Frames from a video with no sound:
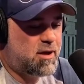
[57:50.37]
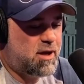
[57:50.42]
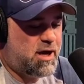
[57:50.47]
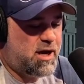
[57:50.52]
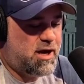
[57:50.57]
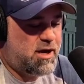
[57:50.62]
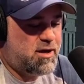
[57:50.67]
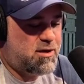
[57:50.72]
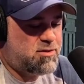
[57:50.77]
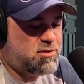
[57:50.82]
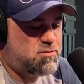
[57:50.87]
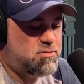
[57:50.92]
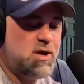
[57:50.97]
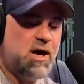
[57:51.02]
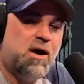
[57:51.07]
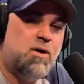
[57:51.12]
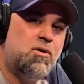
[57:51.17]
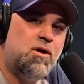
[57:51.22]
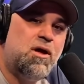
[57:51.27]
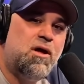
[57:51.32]
I do
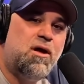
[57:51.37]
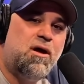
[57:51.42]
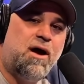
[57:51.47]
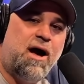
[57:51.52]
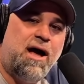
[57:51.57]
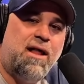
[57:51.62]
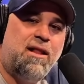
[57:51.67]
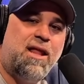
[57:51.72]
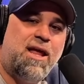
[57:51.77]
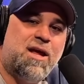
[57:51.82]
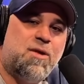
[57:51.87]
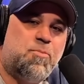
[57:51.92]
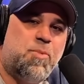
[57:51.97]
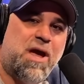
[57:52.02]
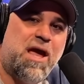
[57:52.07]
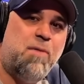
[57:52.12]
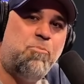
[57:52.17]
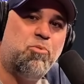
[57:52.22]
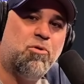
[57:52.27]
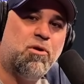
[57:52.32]
not. I like
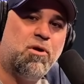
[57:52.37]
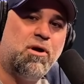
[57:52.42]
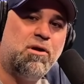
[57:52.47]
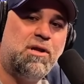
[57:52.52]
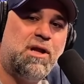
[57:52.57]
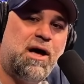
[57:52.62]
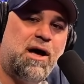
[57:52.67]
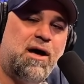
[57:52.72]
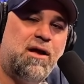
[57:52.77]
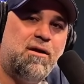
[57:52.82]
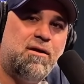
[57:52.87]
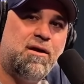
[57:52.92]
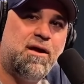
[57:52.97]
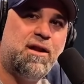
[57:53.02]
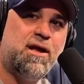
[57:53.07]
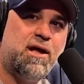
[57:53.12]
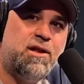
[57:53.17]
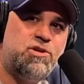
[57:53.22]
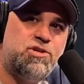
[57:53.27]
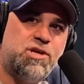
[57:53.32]
paper a lot,
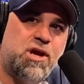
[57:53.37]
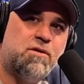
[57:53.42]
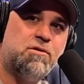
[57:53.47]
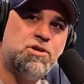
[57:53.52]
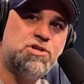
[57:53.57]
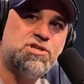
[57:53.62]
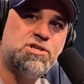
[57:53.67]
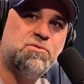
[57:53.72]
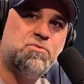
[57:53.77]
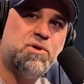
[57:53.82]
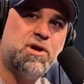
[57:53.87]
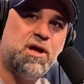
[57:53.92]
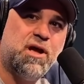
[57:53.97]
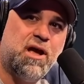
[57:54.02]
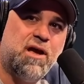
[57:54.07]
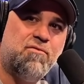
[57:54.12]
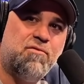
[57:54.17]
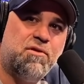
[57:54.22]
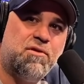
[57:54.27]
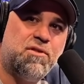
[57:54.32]
and I cherish it when I
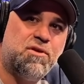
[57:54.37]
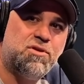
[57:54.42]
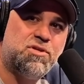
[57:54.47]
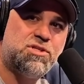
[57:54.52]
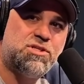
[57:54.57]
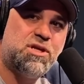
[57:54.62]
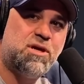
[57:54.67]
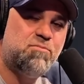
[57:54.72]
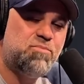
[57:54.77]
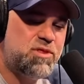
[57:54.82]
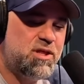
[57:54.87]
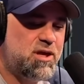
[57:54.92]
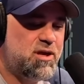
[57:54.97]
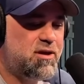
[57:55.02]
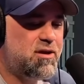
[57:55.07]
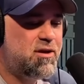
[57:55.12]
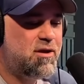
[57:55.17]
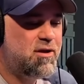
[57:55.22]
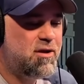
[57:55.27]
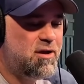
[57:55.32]
have it. There's something.
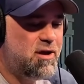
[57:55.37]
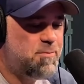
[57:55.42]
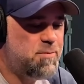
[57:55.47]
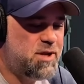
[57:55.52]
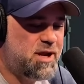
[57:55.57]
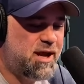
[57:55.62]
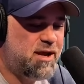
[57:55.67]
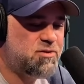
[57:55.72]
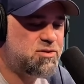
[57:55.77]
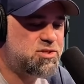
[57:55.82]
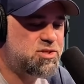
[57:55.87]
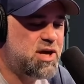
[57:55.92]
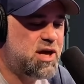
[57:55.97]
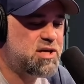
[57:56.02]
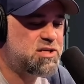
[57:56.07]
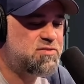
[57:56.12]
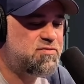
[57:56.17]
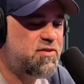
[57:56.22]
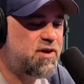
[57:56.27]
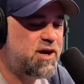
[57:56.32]
I mean, how
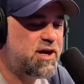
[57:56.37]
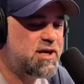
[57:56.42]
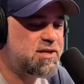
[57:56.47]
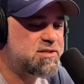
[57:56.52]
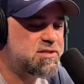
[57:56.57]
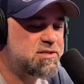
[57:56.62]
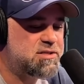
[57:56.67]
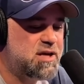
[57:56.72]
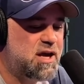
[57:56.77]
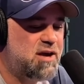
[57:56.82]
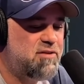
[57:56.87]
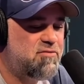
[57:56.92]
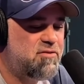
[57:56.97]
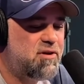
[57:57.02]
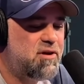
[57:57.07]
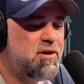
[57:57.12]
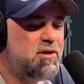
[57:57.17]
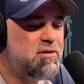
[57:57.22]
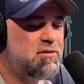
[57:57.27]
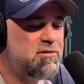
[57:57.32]
satisfying is it to have
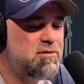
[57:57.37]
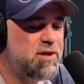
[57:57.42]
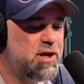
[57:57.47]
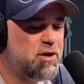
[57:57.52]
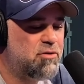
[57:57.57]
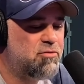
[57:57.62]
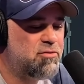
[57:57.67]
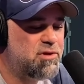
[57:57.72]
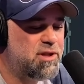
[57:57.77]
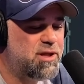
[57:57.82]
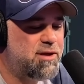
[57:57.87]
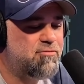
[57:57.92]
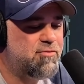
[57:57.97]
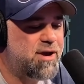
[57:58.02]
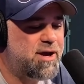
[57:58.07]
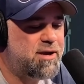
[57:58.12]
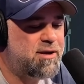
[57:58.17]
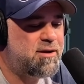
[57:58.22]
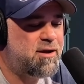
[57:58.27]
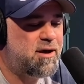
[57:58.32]
literally
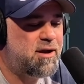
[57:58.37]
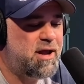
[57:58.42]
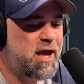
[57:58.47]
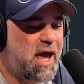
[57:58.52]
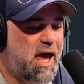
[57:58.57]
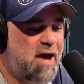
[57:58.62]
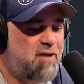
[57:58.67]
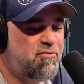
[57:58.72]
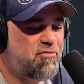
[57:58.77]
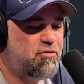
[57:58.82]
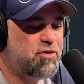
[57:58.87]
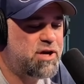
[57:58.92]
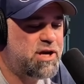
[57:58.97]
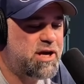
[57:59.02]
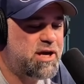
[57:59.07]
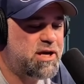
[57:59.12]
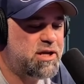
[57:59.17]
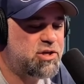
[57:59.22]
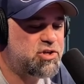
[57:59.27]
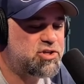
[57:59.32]
written on every
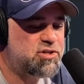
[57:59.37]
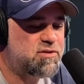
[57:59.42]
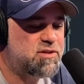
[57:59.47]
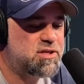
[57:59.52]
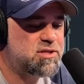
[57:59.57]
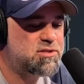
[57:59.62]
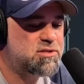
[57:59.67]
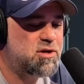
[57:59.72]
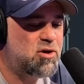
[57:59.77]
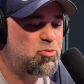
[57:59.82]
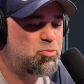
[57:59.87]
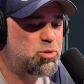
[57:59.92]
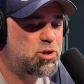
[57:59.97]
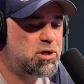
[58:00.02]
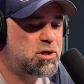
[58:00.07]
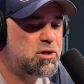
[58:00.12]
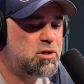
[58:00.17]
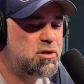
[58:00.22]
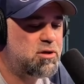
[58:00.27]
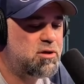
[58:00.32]
inch of this
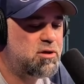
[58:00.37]
notebook?